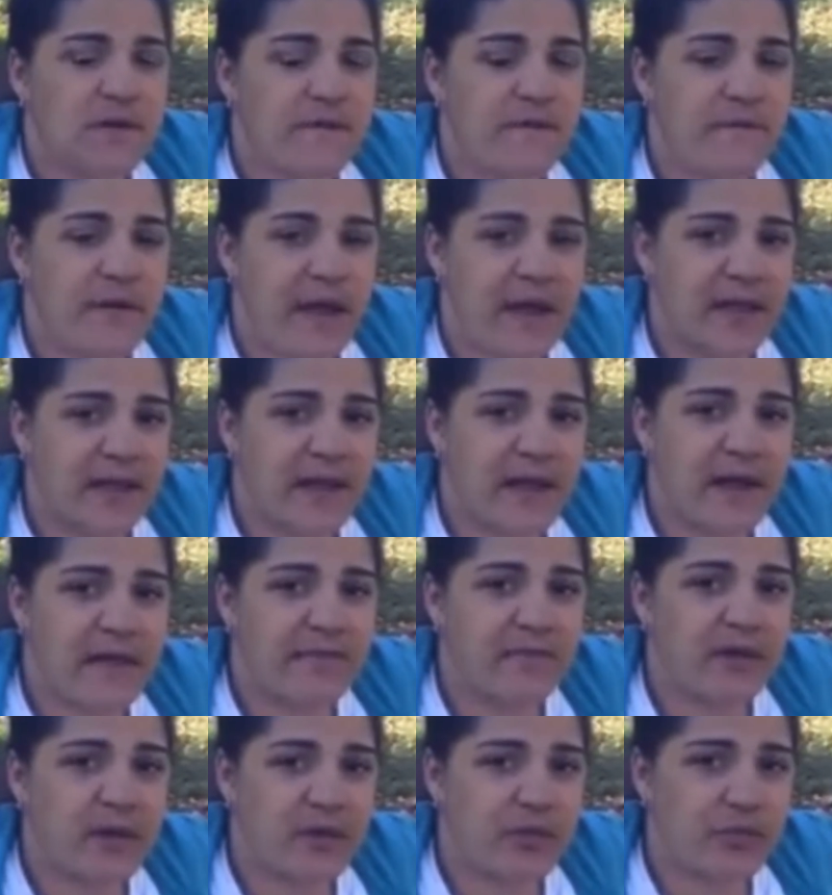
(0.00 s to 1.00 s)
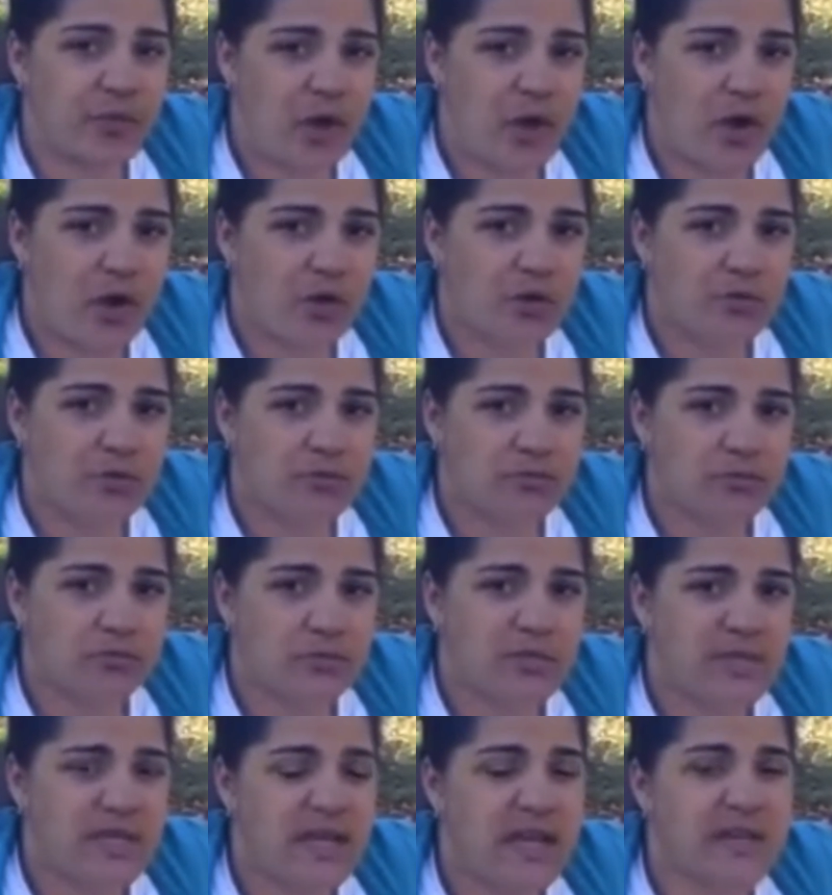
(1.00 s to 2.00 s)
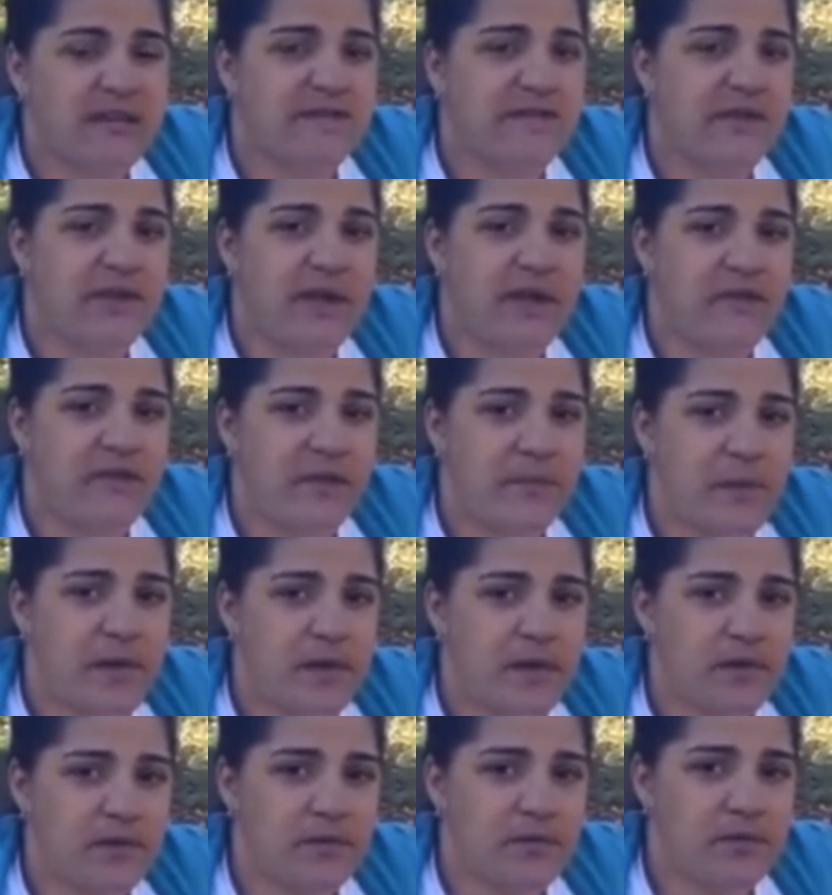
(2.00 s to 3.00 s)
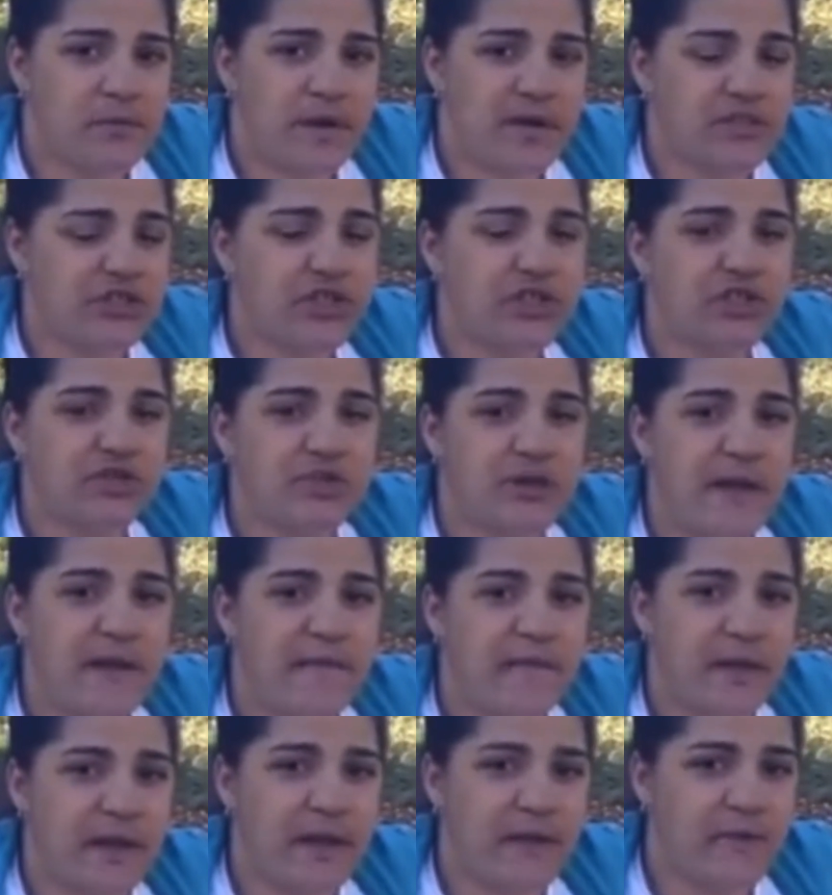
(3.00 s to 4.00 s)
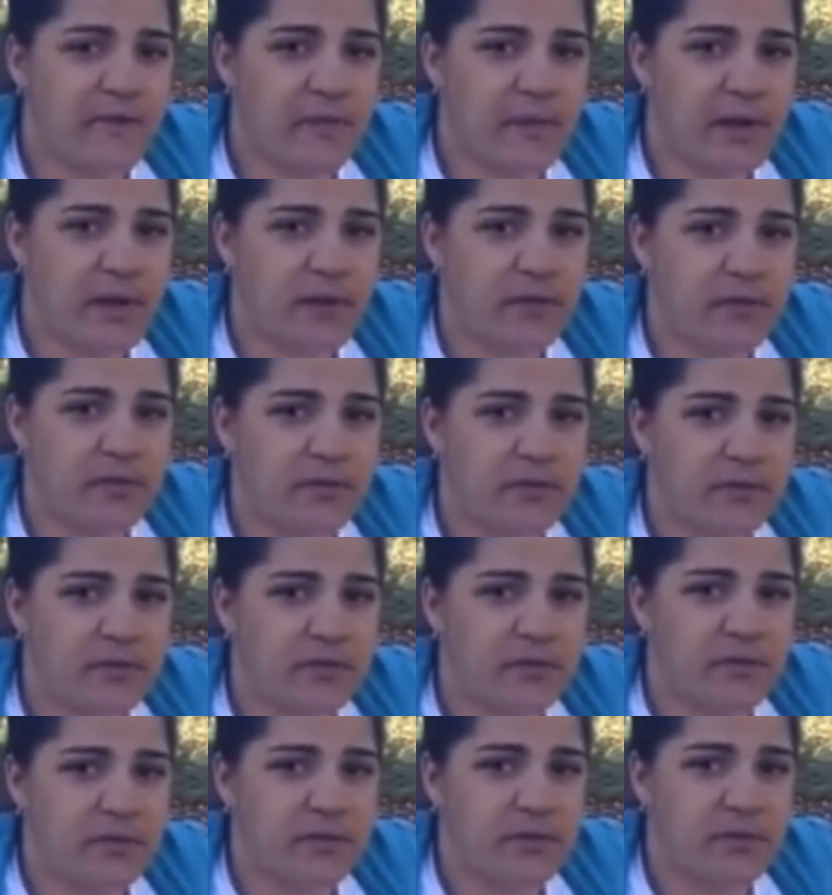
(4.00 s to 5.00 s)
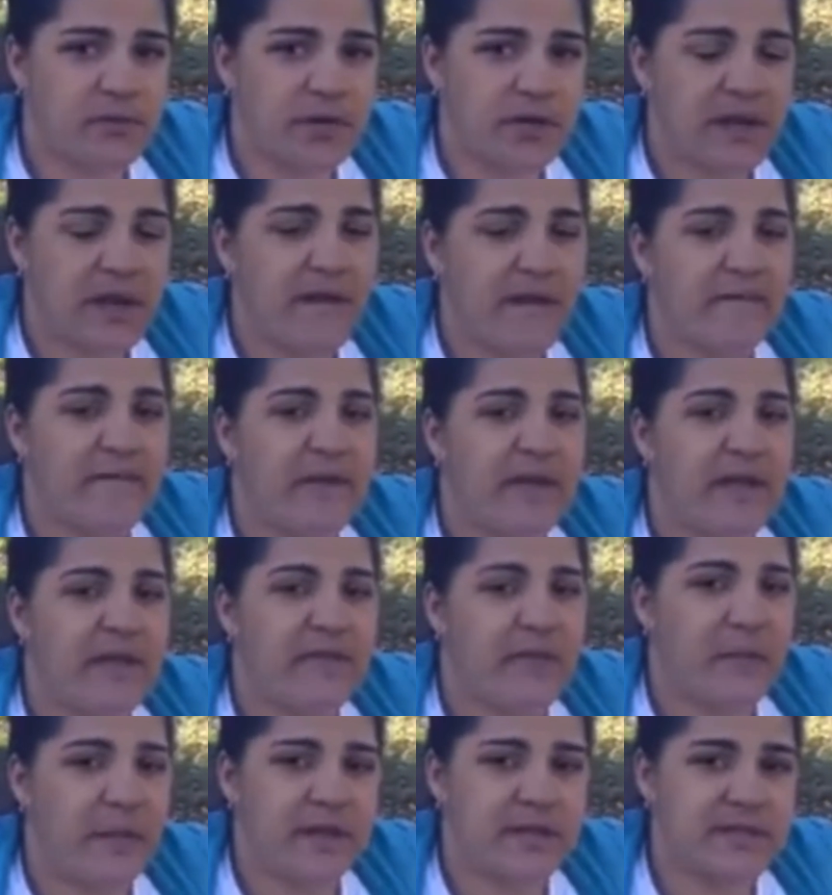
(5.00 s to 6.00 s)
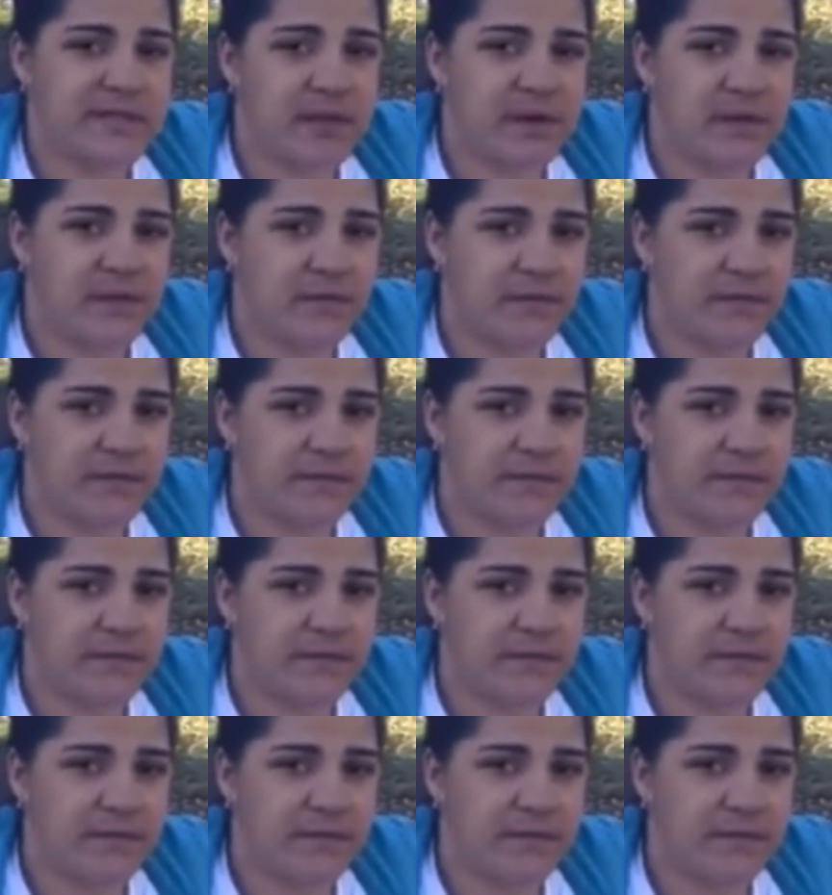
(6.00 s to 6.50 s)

the fact that I've done wrong, he has forgiven me, my children have forgiven me, and I've forgiven myself.